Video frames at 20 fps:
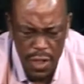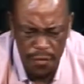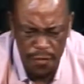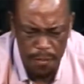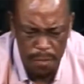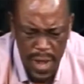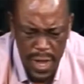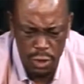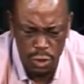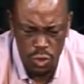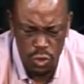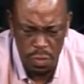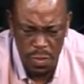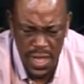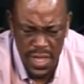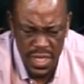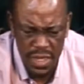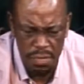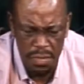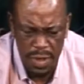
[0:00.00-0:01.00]
of mine who's
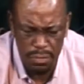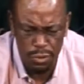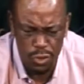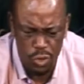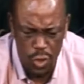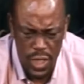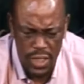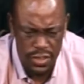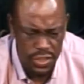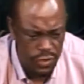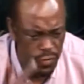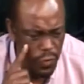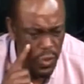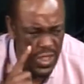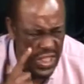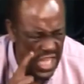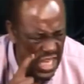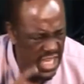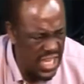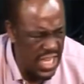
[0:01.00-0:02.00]
married Mamswa for
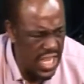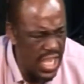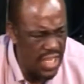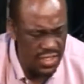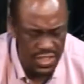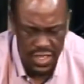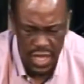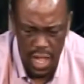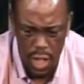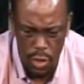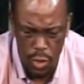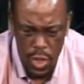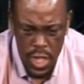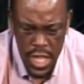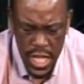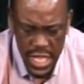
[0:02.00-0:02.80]
30 years now,